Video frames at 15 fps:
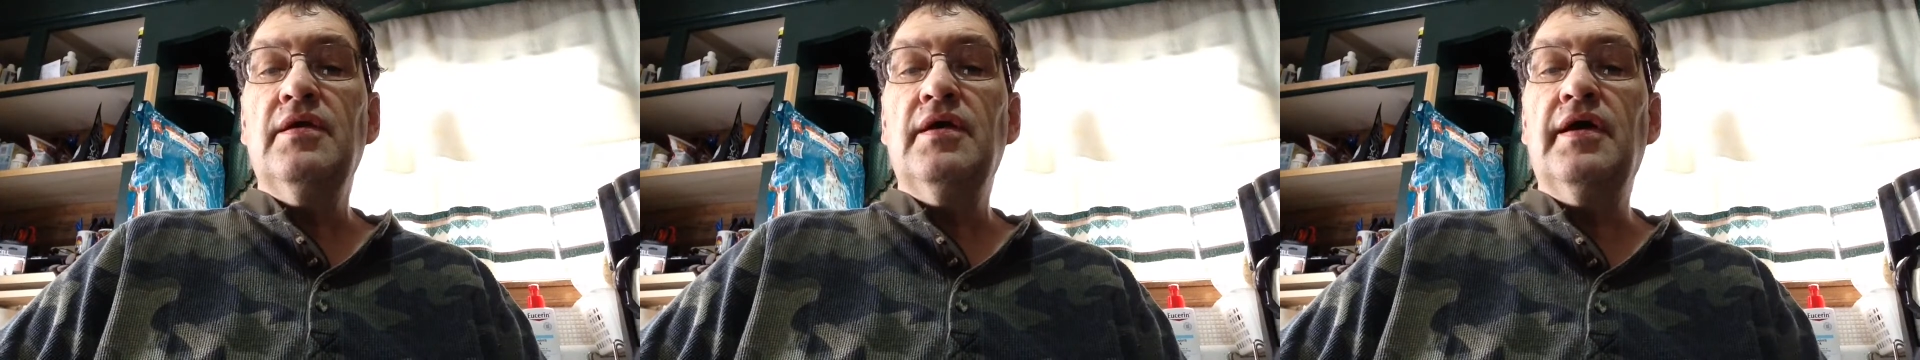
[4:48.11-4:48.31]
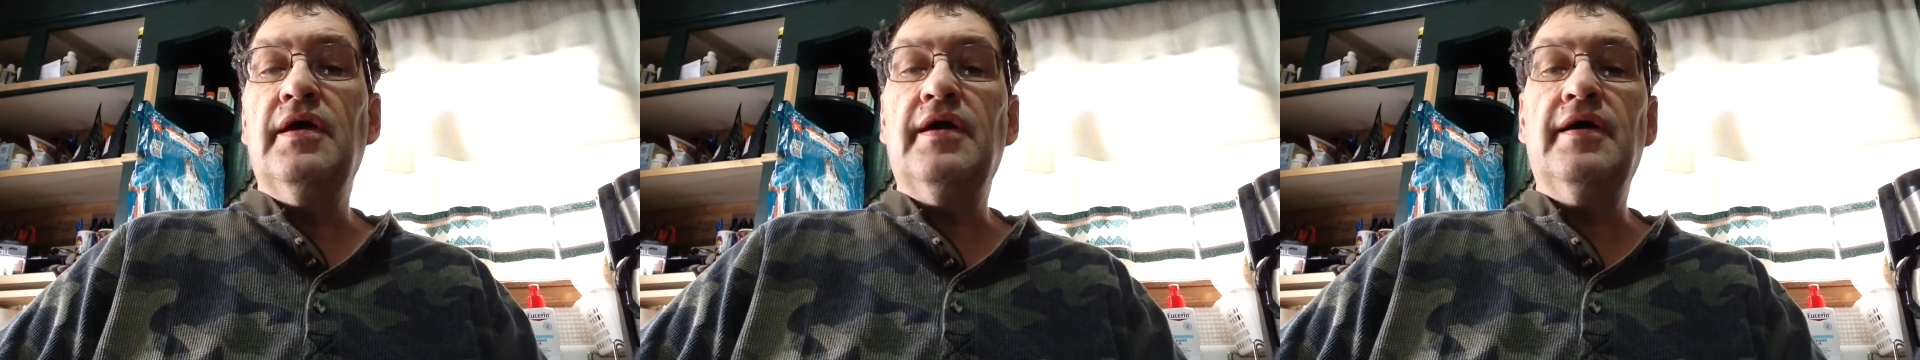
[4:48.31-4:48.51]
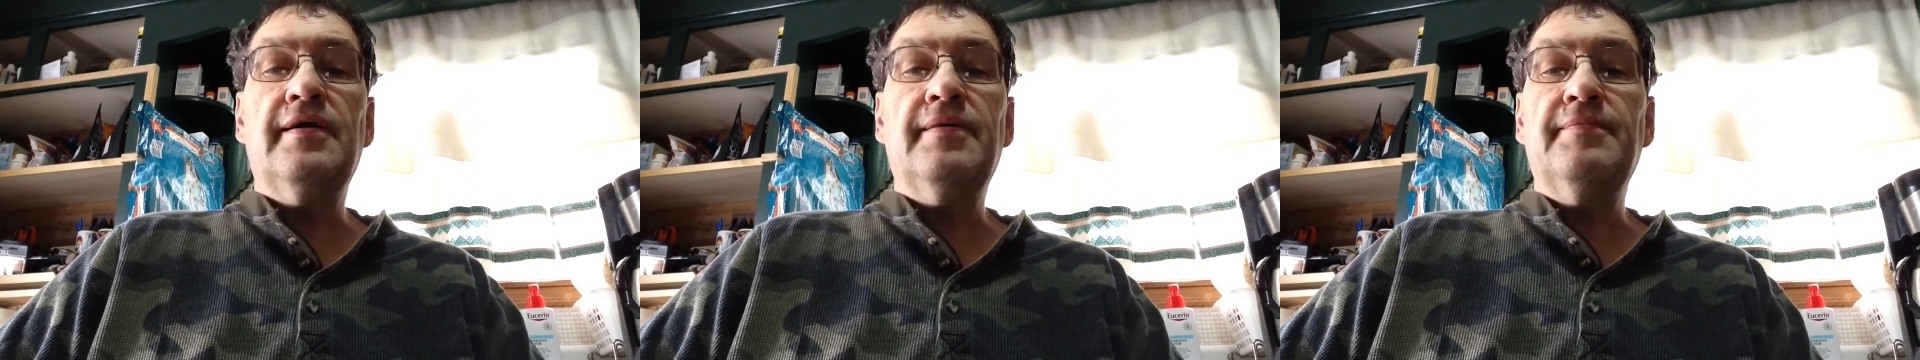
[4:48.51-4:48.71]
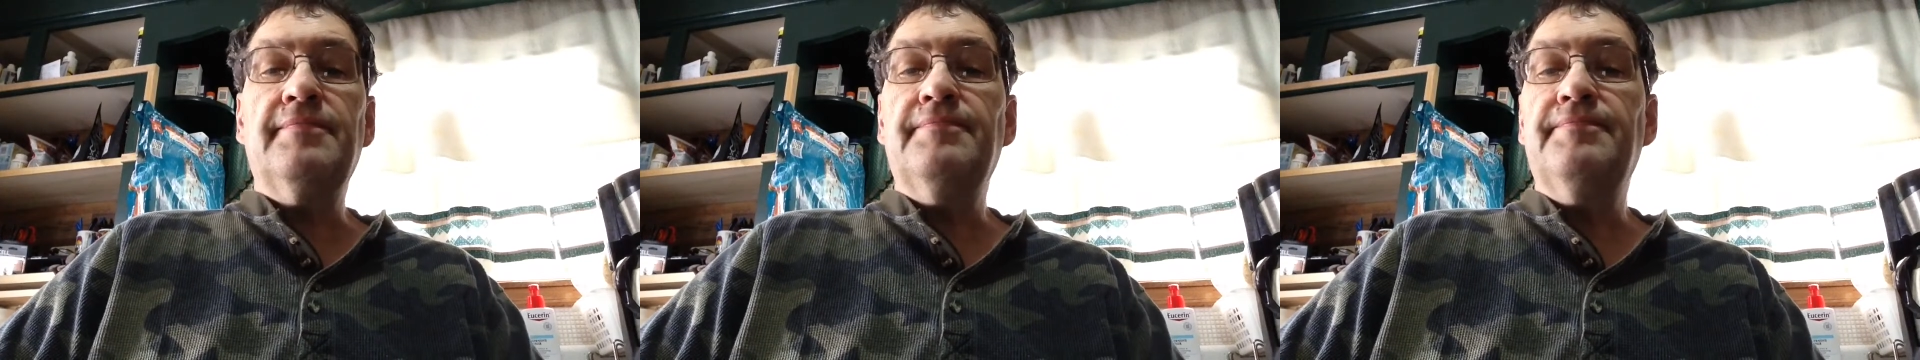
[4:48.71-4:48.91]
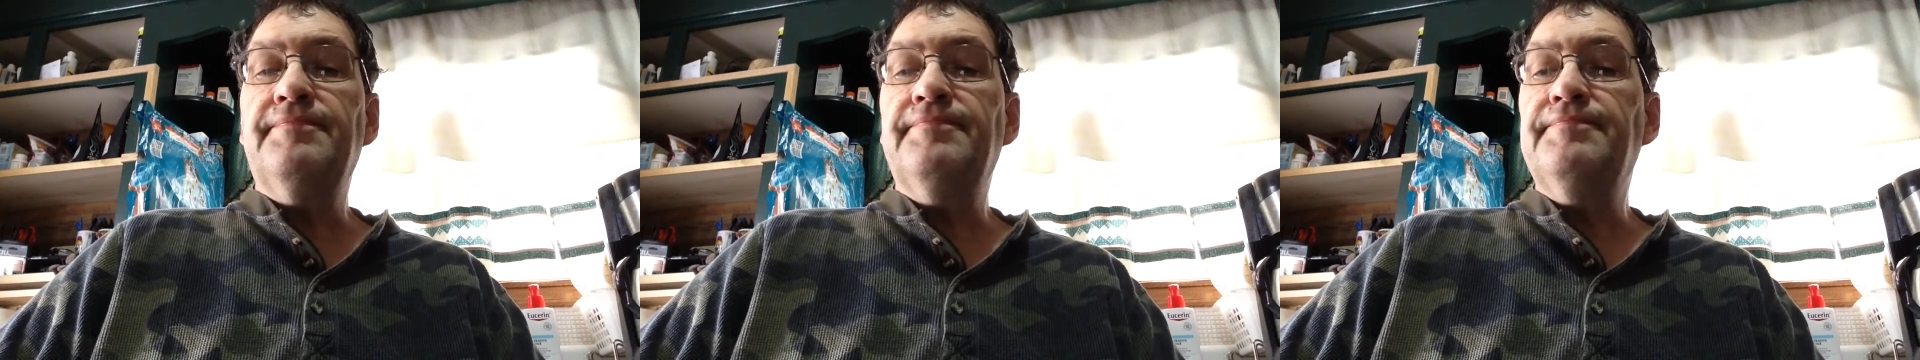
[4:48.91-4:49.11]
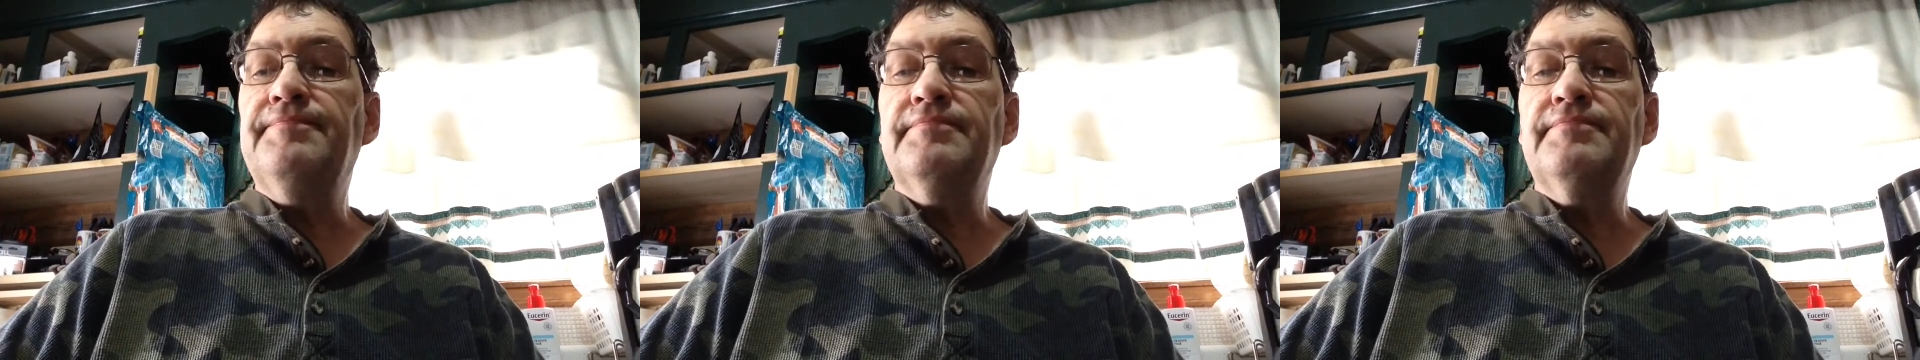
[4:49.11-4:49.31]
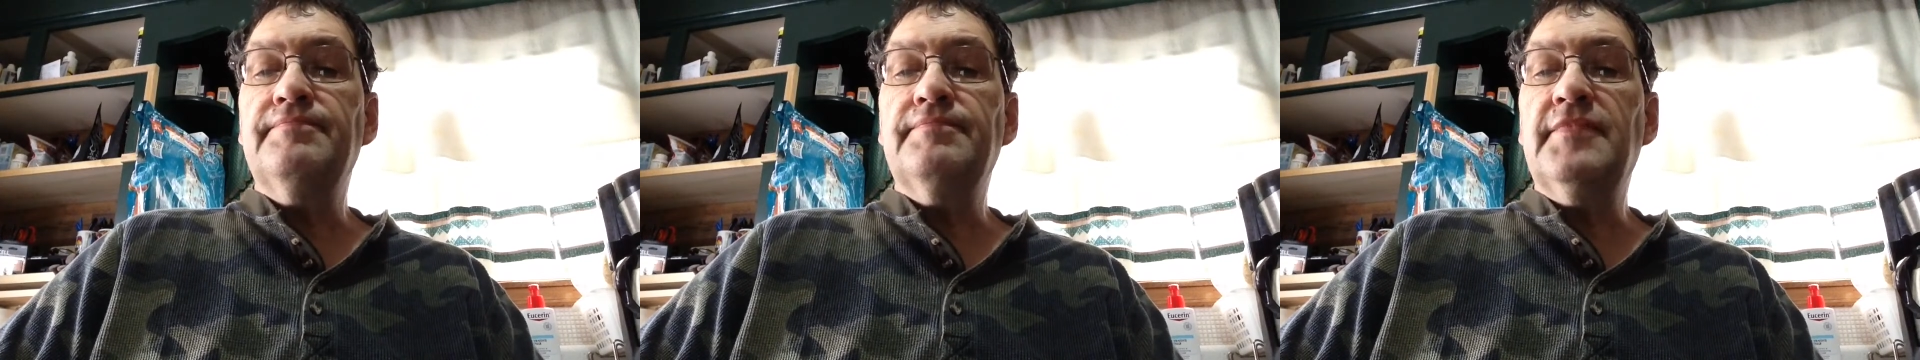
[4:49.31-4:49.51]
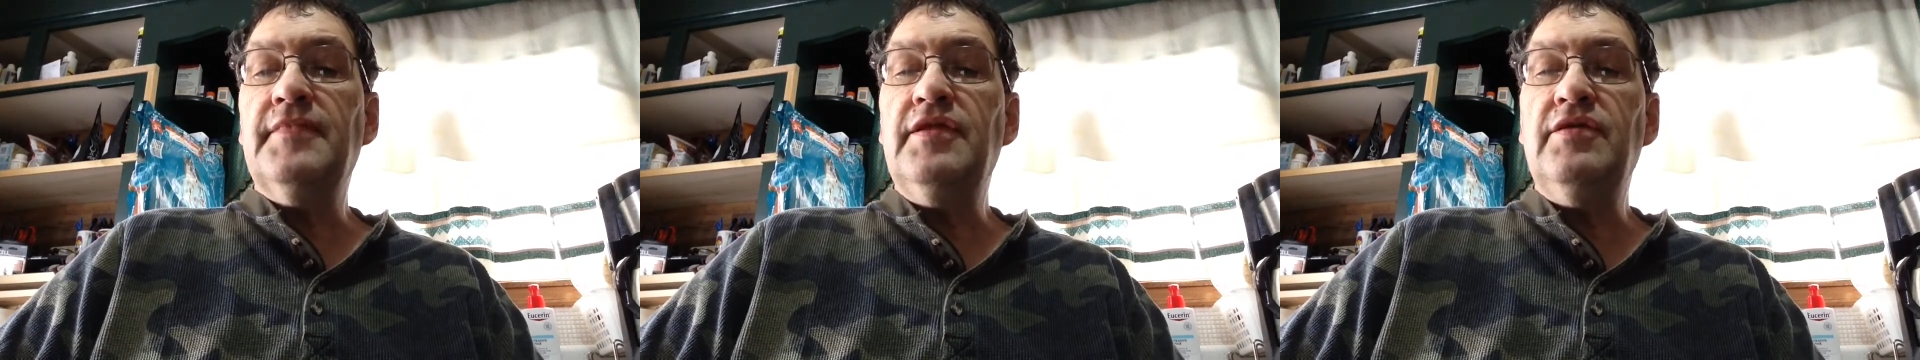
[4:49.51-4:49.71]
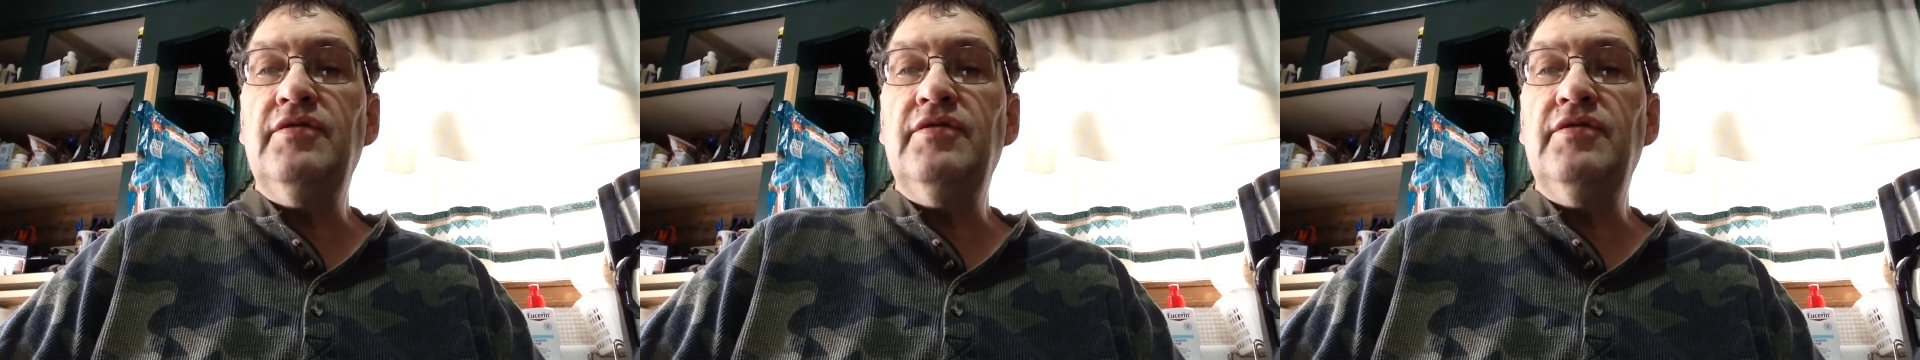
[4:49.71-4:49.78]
You know,